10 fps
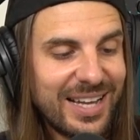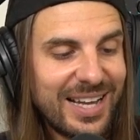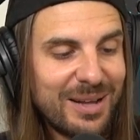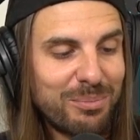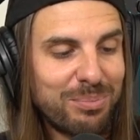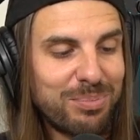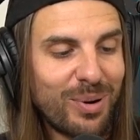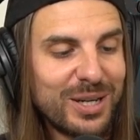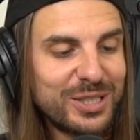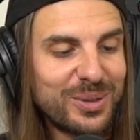and
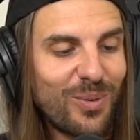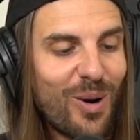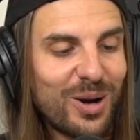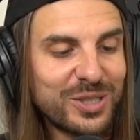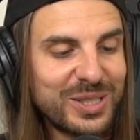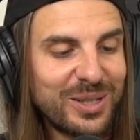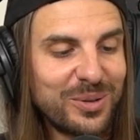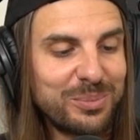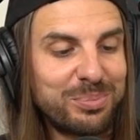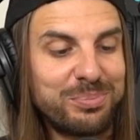pressure wash the
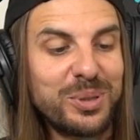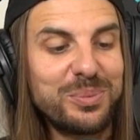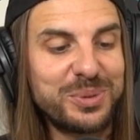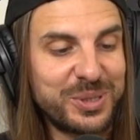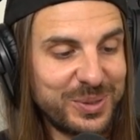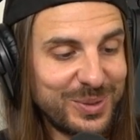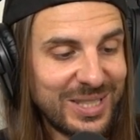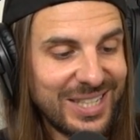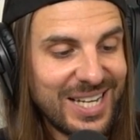old poop chute